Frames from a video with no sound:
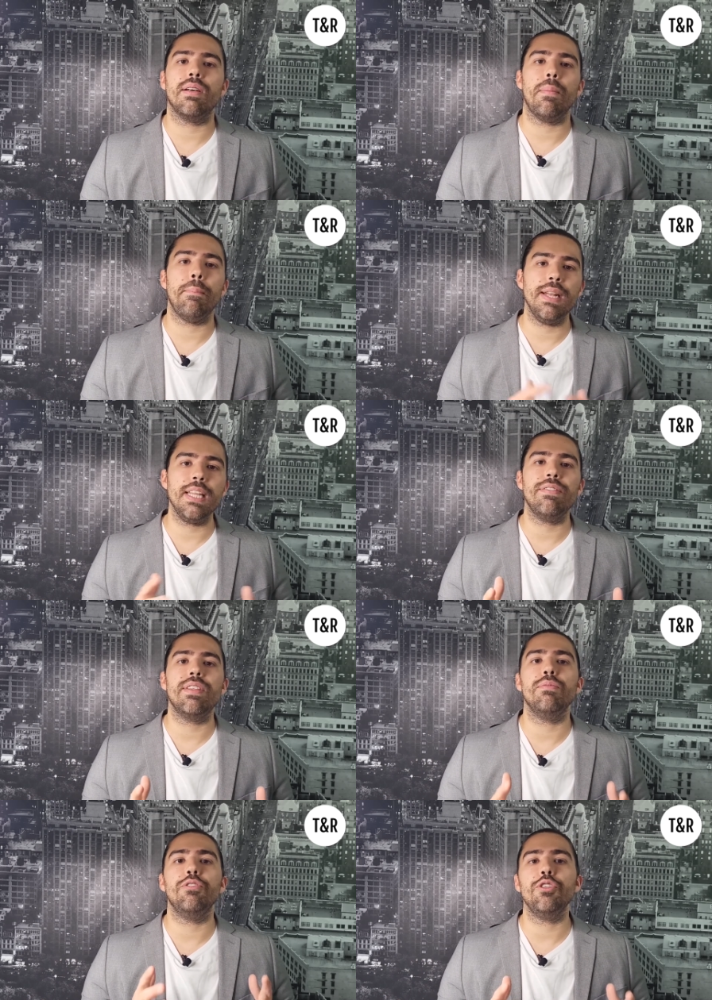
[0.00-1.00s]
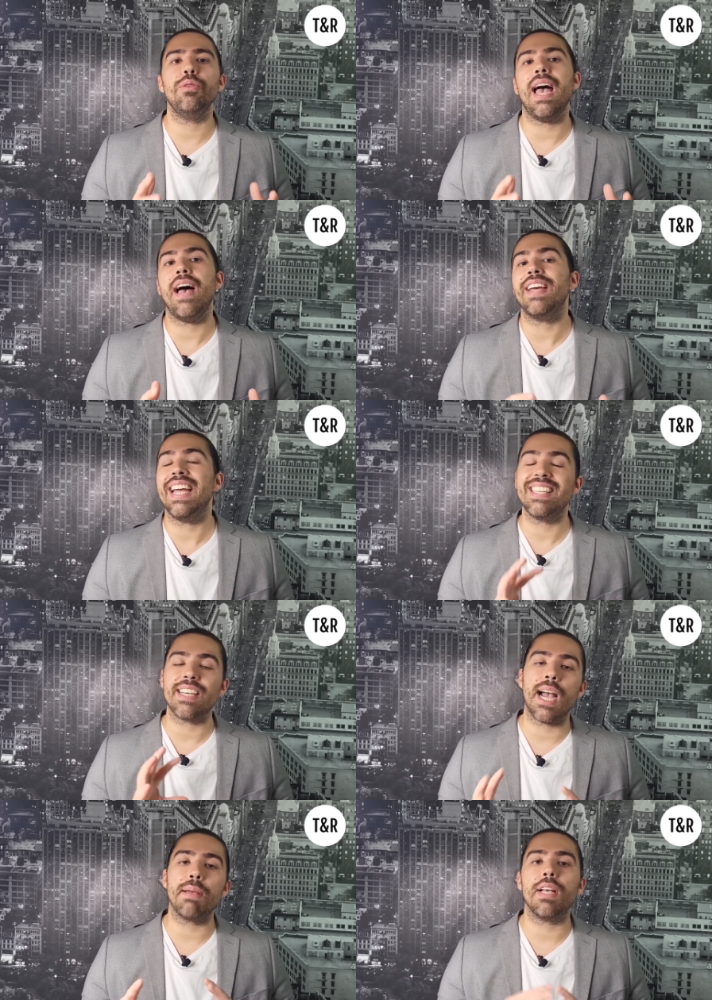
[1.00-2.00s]
many of them do have a
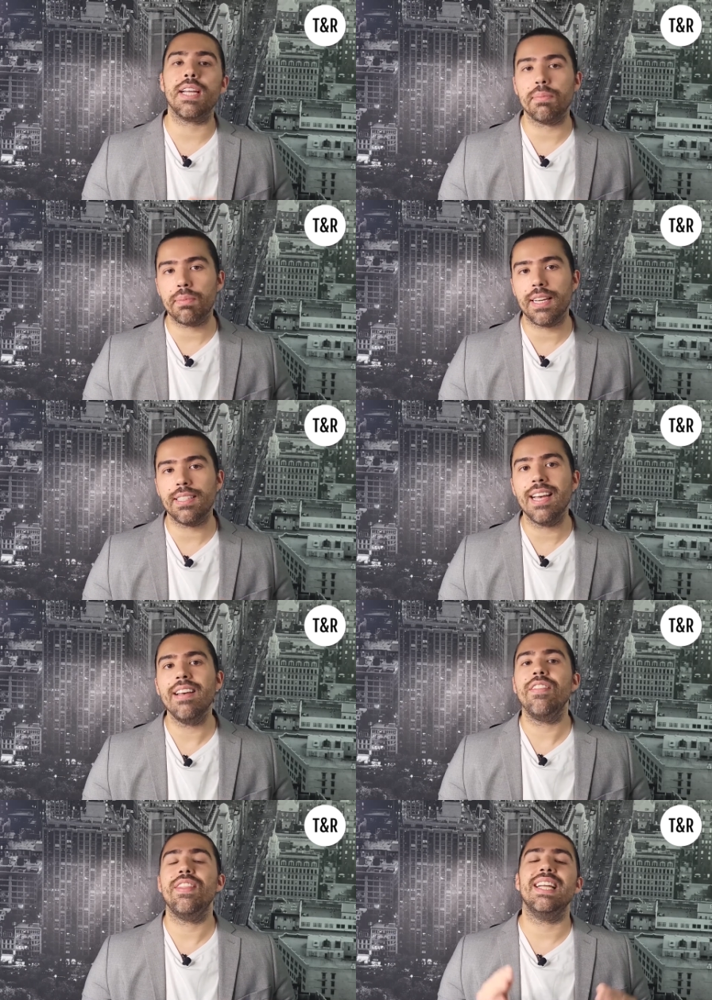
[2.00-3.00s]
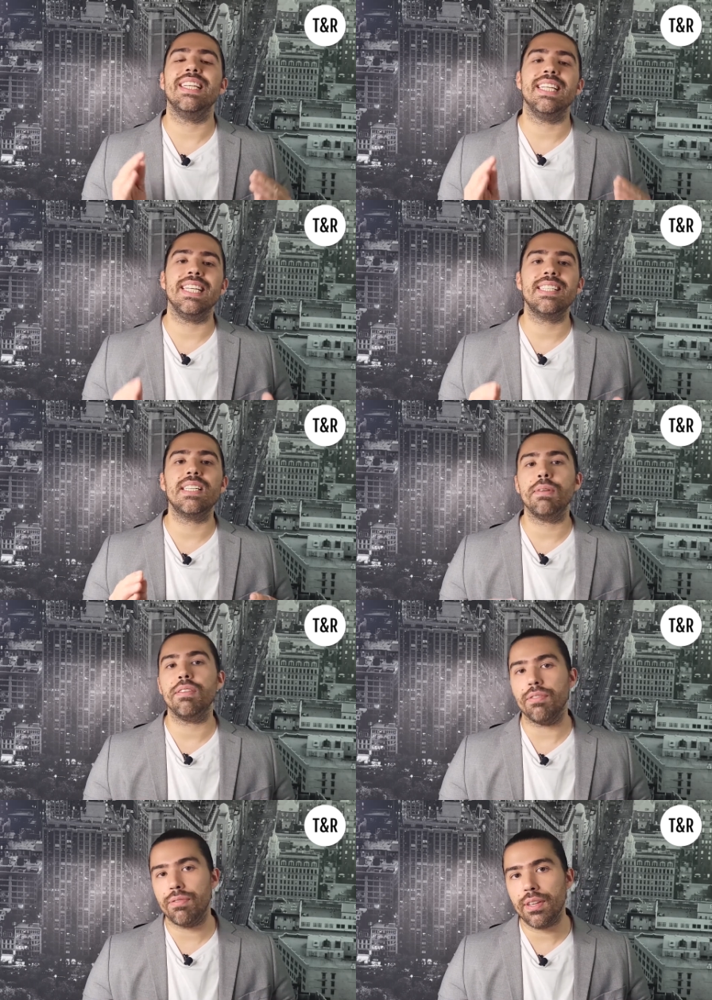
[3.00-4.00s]
timeline in place that needs to be
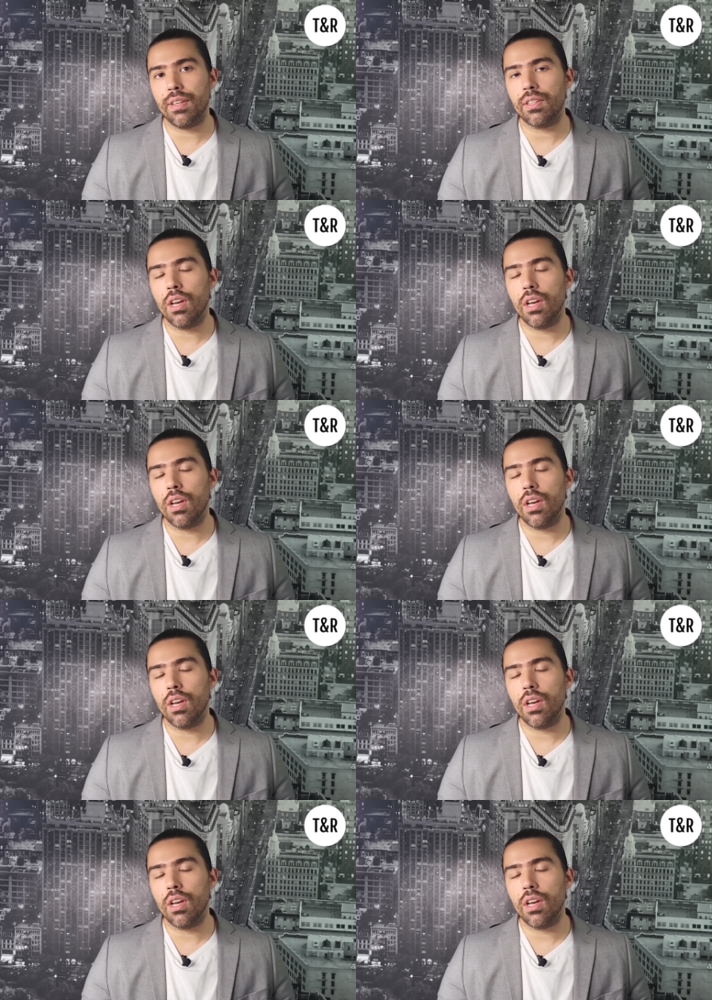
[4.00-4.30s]
fulfilled